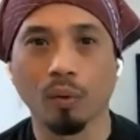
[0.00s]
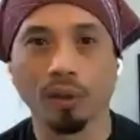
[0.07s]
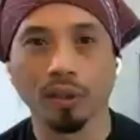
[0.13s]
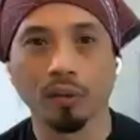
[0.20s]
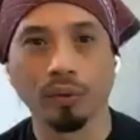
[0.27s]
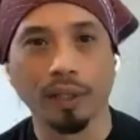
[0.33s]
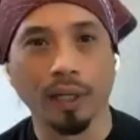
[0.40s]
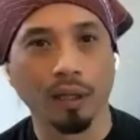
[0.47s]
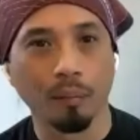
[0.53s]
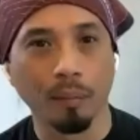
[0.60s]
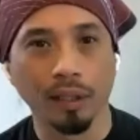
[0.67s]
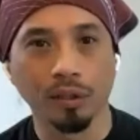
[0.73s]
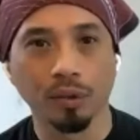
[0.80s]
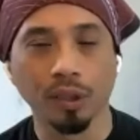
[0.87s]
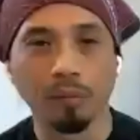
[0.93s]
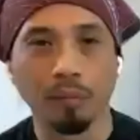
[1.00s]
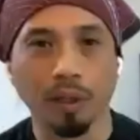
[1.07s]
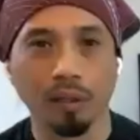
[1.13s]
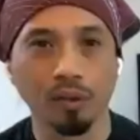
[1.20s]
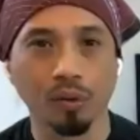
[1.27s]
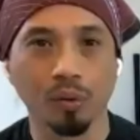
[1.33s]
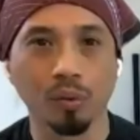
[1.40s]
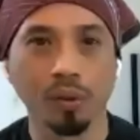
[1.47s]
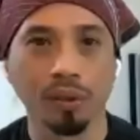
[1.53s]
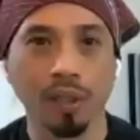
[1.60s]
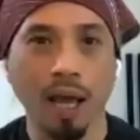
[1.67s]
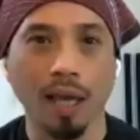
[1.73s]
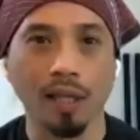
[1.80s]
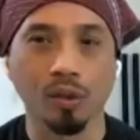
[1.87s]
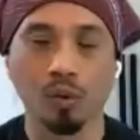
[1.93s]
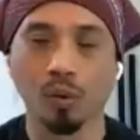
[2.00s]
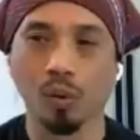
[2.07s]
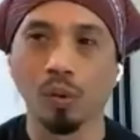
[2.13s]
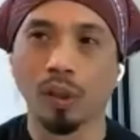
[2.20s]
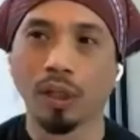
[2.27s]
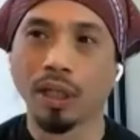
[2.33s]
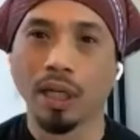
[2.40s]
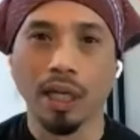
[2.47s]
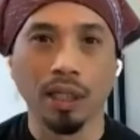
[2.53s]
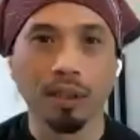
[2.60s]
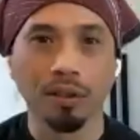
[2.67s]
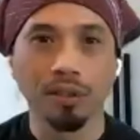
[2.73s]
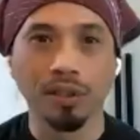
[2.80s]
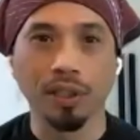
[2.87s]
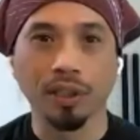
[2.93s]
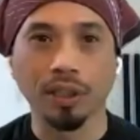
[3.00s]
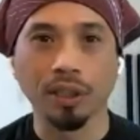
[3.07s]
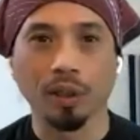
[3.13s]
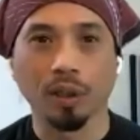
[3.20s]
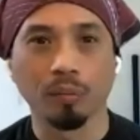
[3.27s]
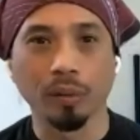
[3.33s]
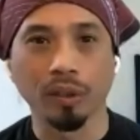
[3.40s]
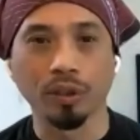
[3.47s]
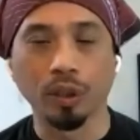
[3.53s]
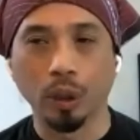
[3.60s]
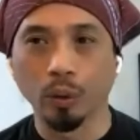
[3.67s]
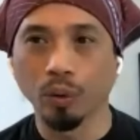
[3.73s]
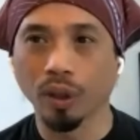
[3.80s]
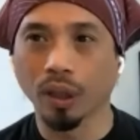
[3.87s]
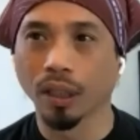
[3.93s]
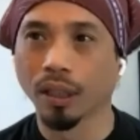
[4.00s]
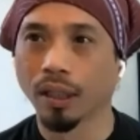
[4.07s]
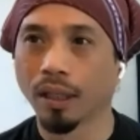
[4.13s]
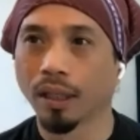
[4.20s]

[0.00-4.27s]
working with elementary, middle school, and high school, inner city, urban youth,